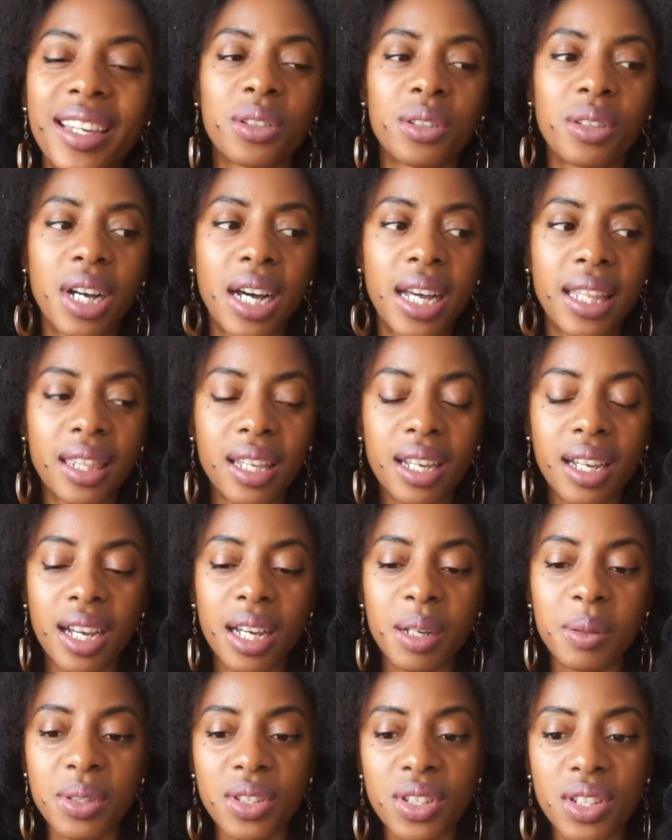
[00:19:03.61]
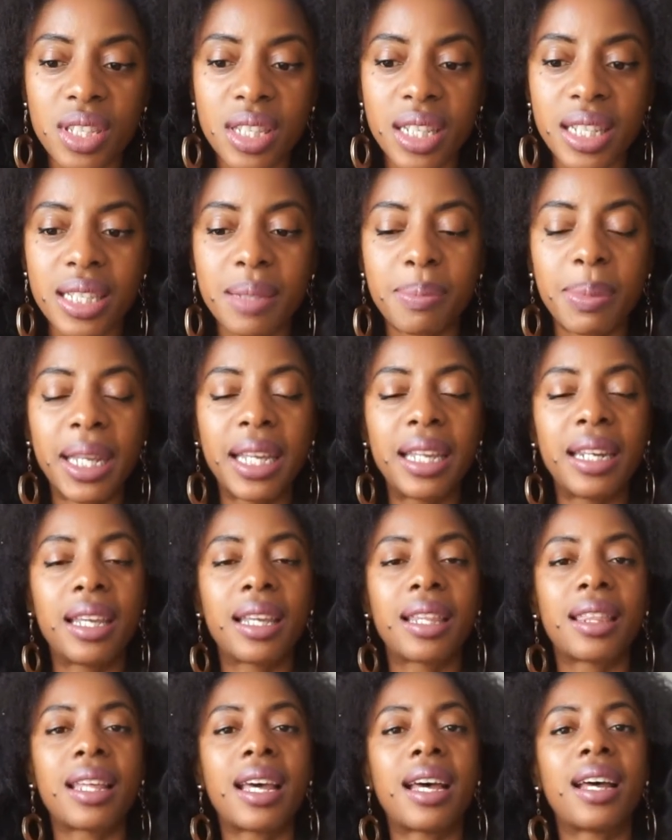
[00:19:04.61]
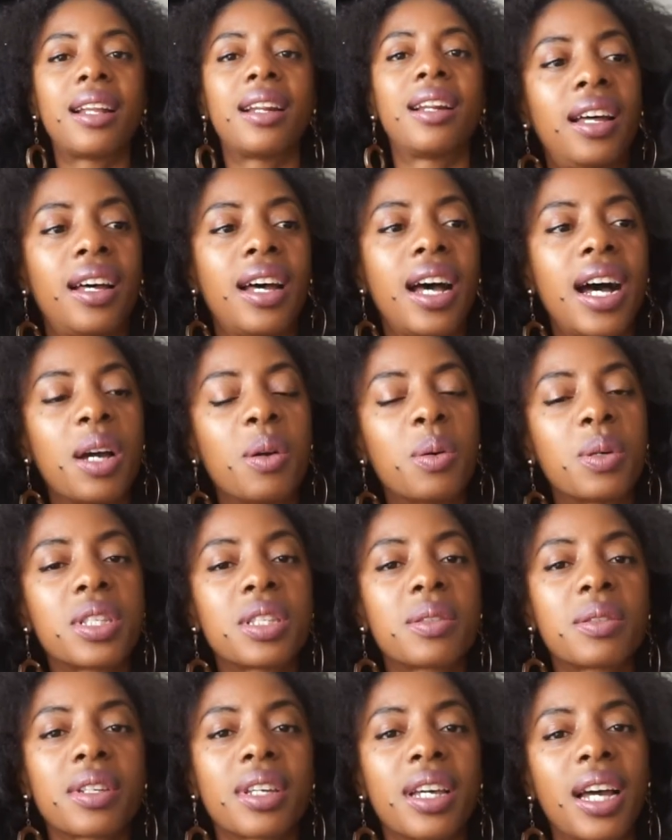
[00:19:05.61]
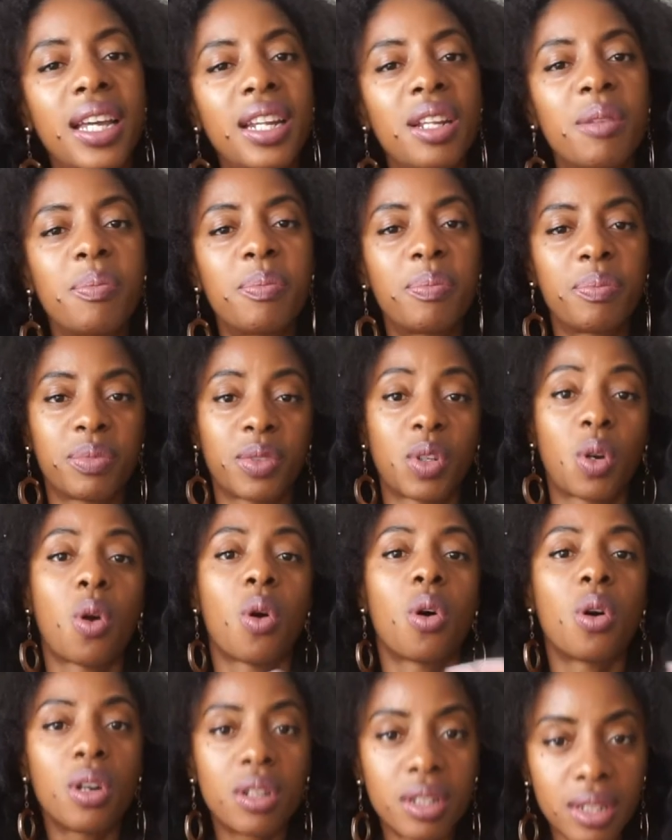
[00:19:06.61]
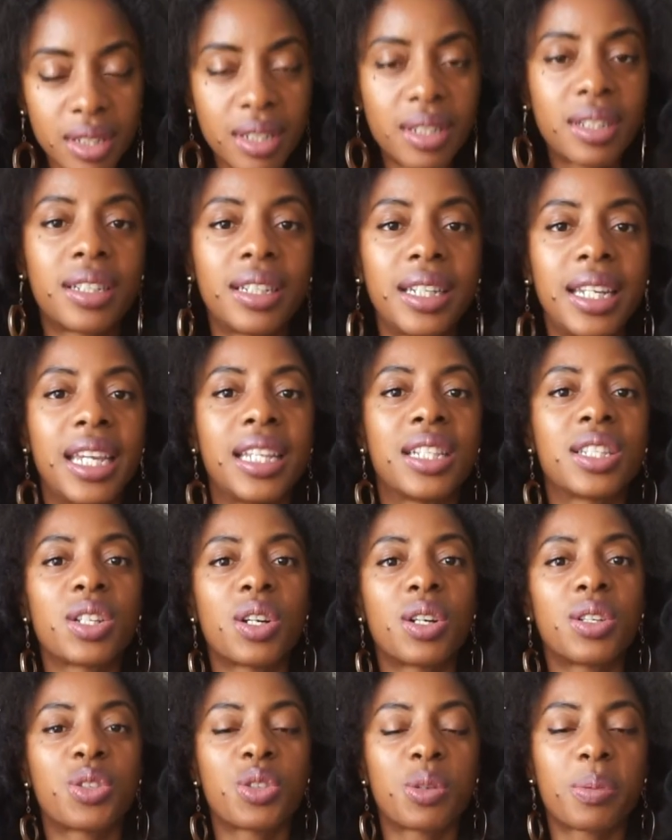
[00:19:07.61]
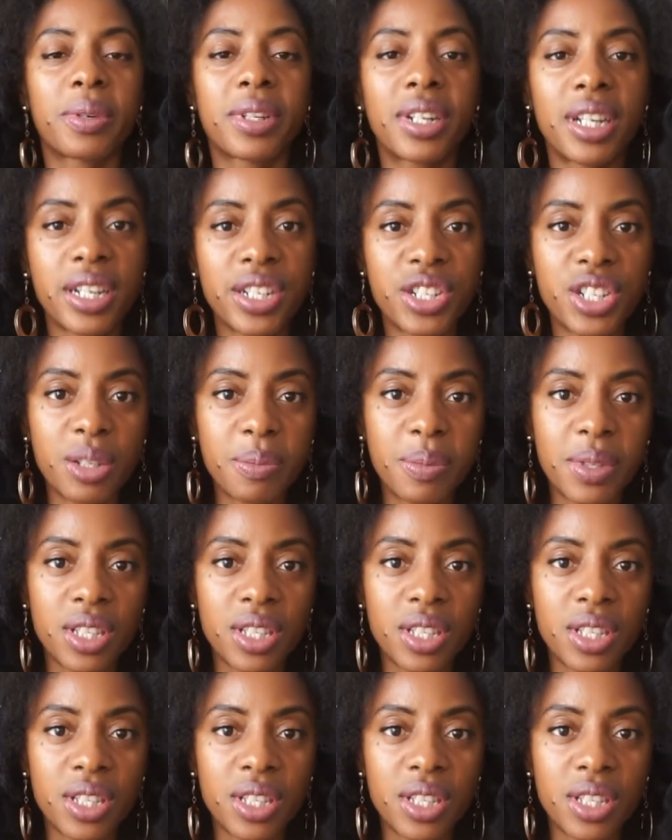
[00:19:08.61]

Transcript: So I think I was just explaining that I was kind of called into entrepreneurship.